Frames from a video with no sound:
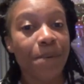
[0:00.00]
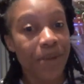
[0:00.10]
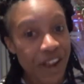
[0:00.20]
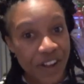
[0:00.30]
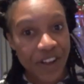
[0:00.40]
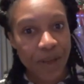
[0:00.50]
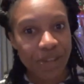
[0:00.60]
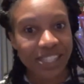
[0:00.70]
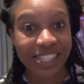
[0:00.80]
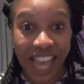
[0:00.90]
we are going
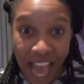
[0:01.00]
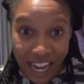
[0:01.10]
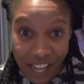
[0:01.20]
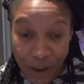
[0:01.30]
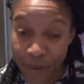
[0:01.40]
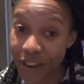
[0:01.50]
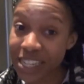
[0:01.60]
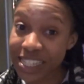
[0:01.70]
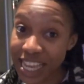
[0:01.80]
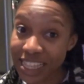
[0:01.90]
with Seattle, and we're
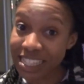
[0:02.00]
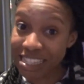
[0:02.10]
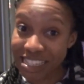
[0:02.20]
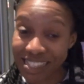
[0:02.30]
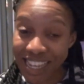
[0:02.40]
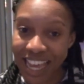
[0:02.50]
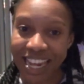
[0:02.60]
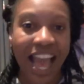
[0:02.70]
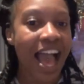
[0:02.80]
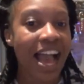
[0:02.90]
going to take the
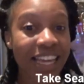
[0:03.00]
16